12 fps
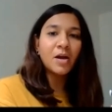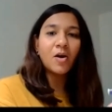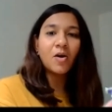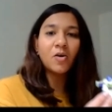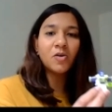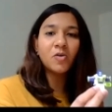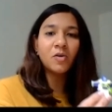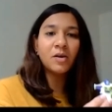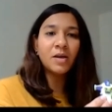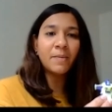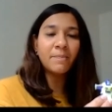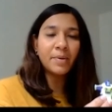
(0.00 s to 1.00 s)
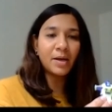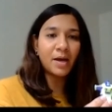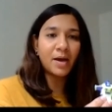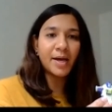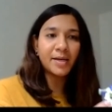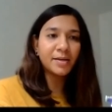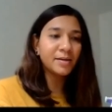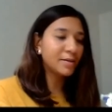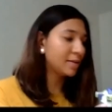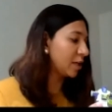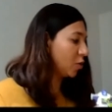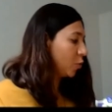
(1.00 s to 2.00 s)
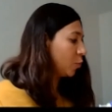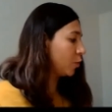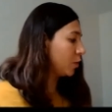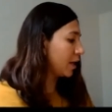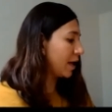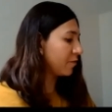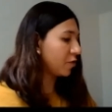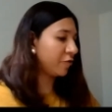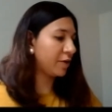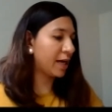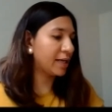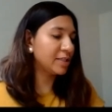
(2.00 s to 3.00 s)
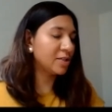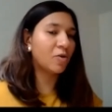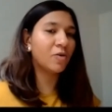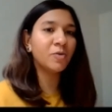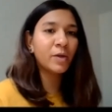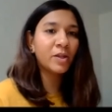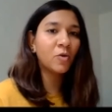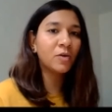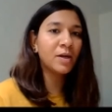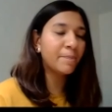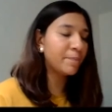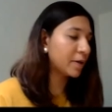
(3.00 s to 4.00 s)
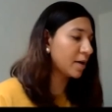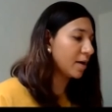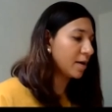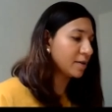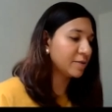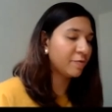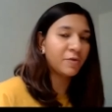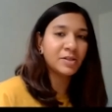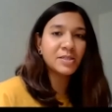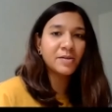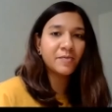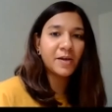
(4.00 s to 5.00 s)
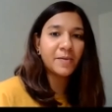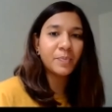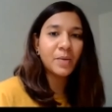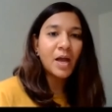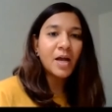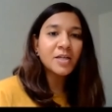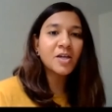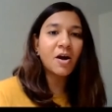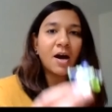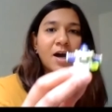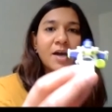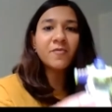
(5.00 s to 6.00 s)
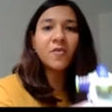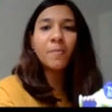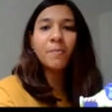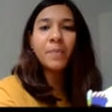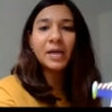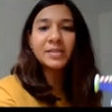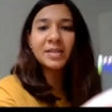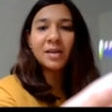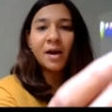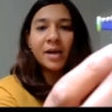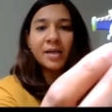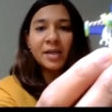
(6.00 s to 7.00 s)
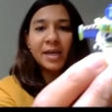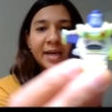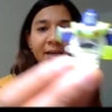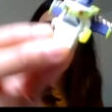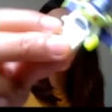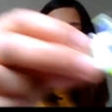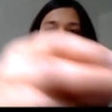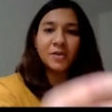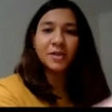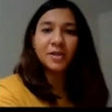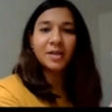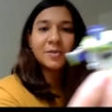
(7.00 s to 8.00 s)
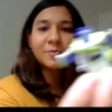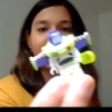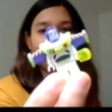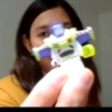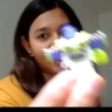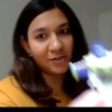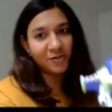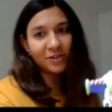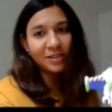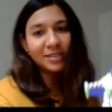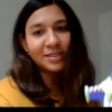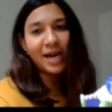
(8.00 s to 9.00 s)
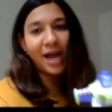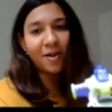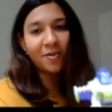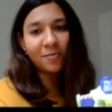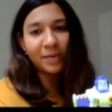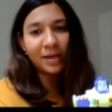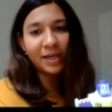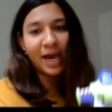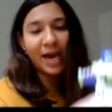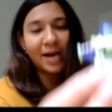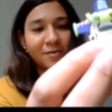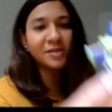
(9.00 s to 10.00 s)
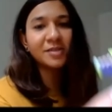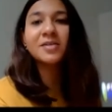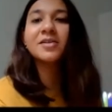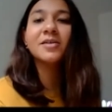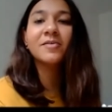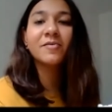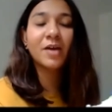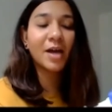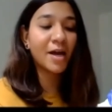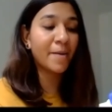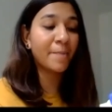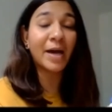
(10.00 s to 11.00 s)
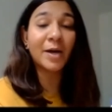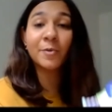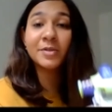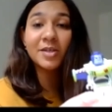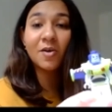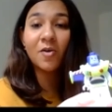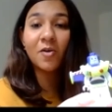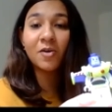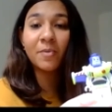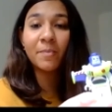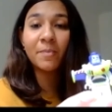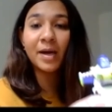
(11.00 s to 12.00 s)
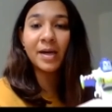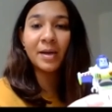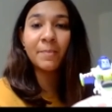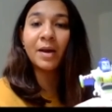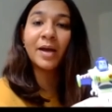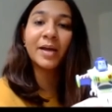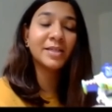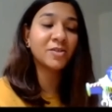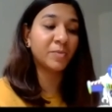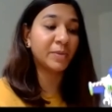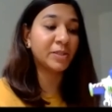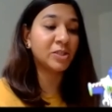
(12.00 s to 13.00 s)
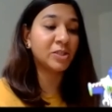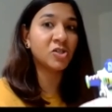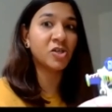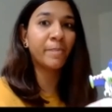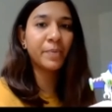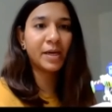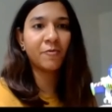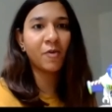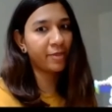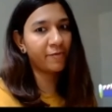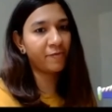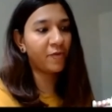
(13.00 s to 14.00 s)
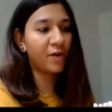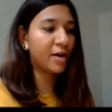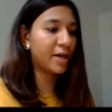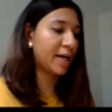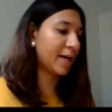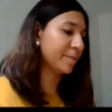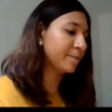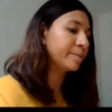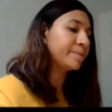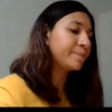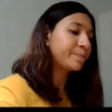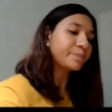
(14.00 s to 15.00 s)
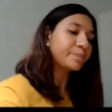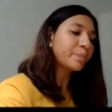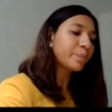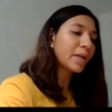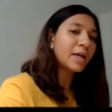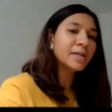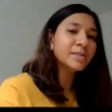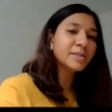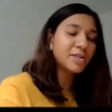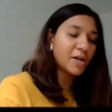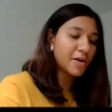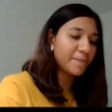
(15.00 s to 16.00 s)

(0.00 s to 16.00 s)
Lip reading: on your number line that you will have created with your number cards in front of you. So I've got Buzz Lightyear, one of my children's, to help me count backwards on my number line. He's going to be jumping rather than flying. So